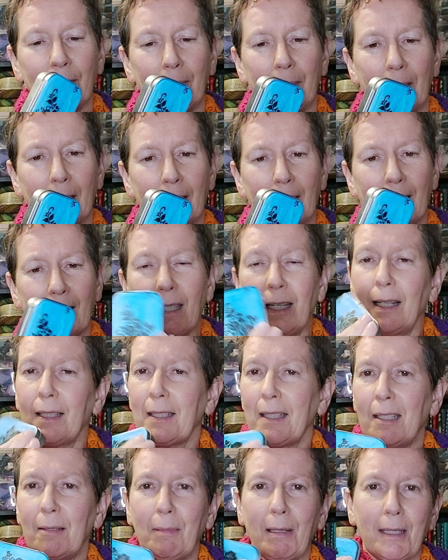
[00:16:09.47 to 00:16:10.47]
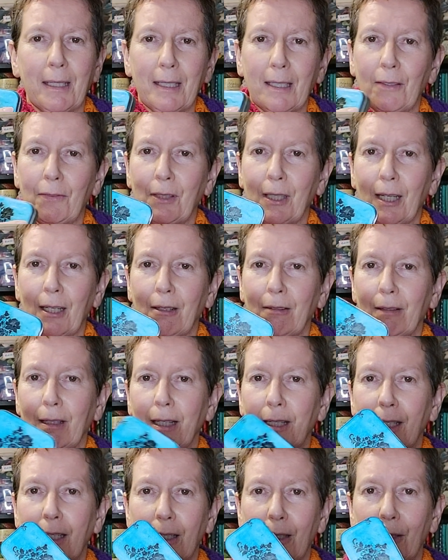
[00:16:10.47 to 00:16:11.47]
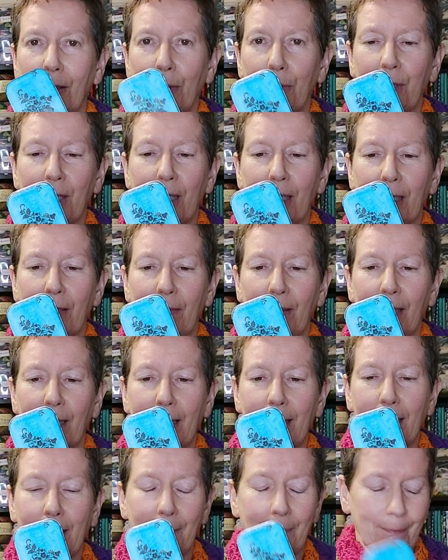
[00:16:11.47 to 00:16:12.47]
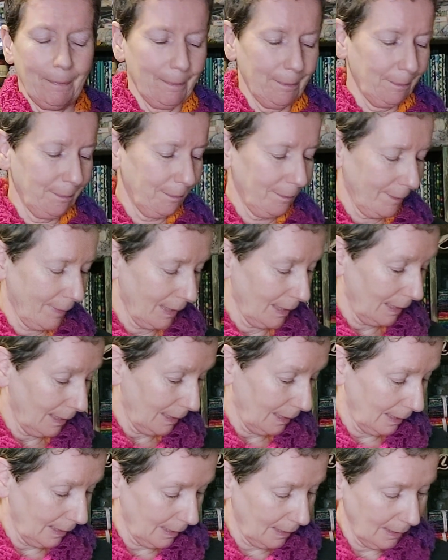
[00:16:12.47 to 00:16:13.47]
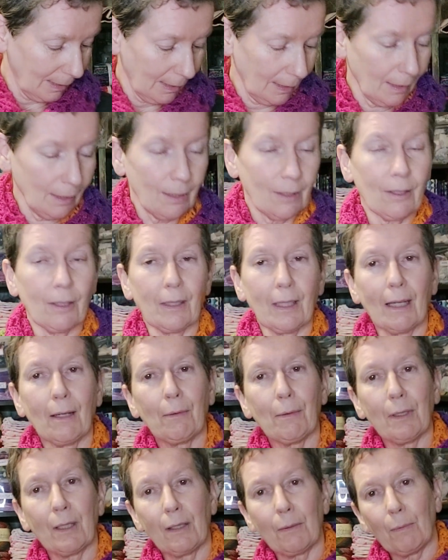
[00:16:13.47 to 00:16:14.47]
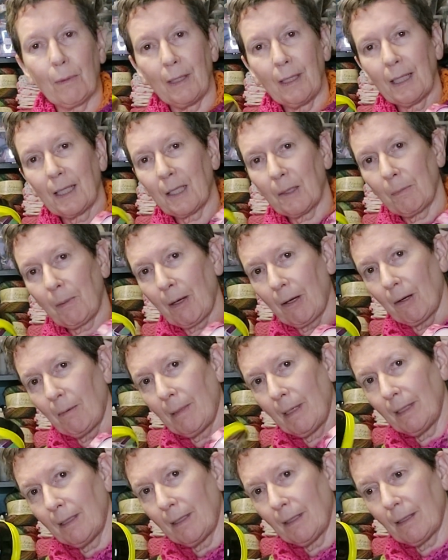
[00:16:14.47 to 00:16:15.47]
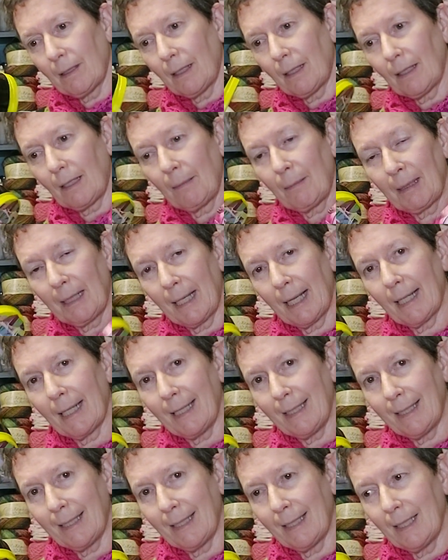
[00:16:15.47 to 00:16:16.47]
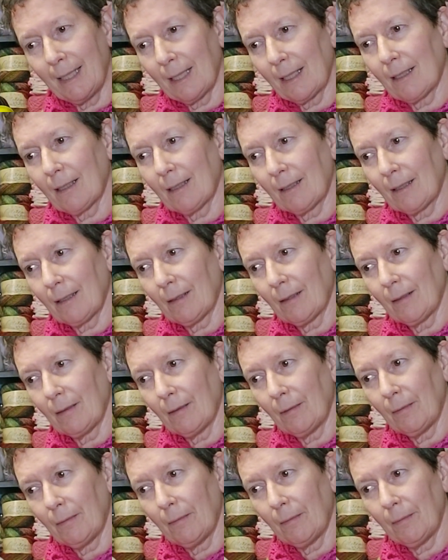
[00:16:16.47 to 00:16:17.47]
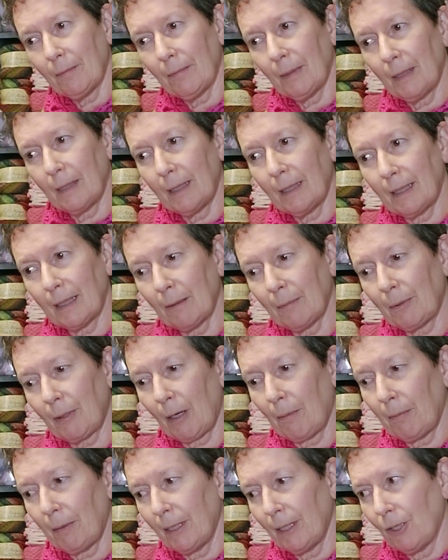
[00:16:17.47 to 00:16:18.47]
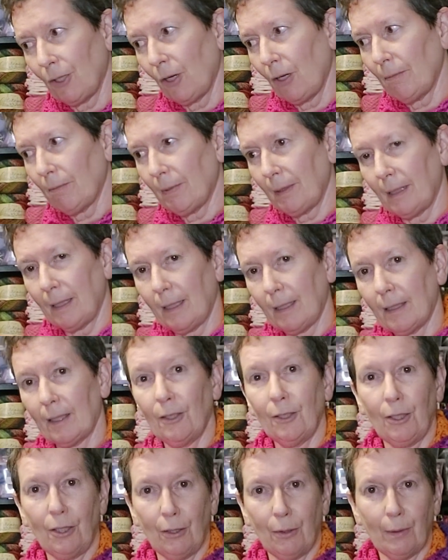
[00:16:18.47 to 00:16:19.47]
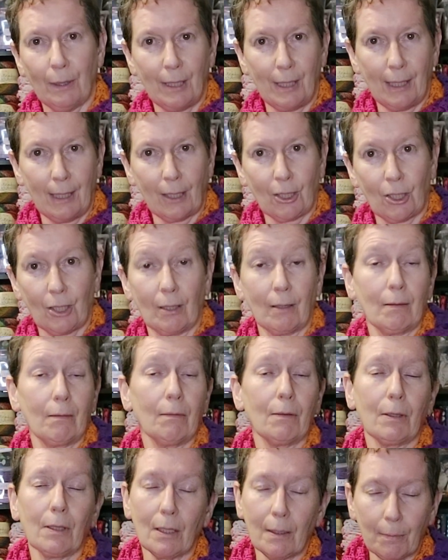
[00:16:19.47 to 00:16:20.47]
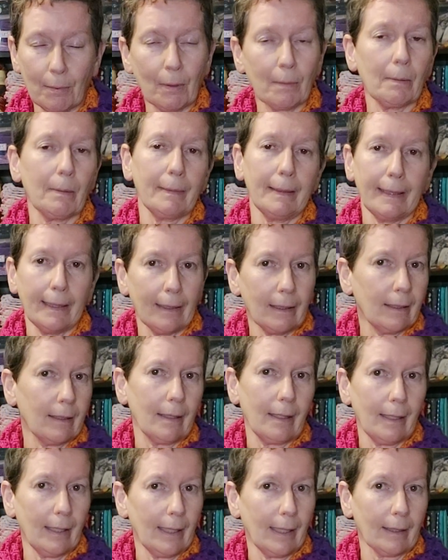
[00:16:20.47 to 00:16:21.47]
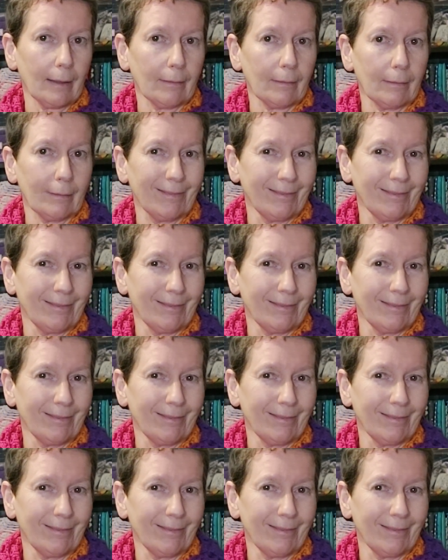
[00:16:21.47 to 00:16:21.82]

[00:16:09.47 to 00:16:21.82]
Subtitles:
But I can't see myself decorating a whole ton of these. So that was one experiment that I'm glad I did, but it'll probably not be a new addiction, which is probably a good thing.